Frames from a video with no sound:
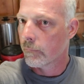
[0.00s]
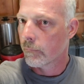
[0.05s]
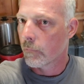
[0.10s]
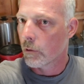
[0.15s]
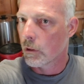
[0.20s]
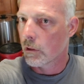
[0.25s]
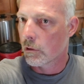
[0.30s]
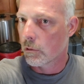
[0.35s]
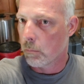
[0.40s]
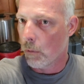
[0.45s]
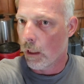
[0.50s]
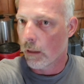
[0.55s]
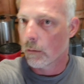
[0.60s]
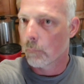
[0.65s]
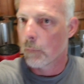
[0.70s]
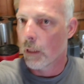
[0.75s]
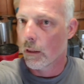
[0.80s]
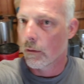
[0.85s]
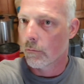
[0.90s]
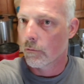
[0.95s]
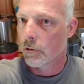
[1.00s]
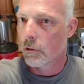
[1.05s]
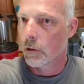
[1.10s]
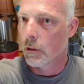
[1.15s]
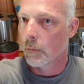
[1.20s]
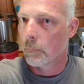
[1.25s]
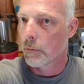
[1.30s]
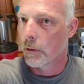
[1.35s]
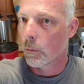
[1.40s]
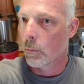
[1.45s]
for the small amount of
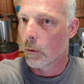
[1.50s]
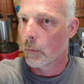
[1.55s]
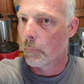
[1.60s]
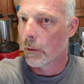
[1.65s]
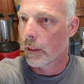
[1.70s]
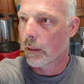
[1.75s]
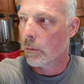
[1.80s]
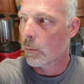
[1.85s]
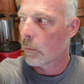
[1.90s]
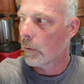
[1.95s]
syrup that we make.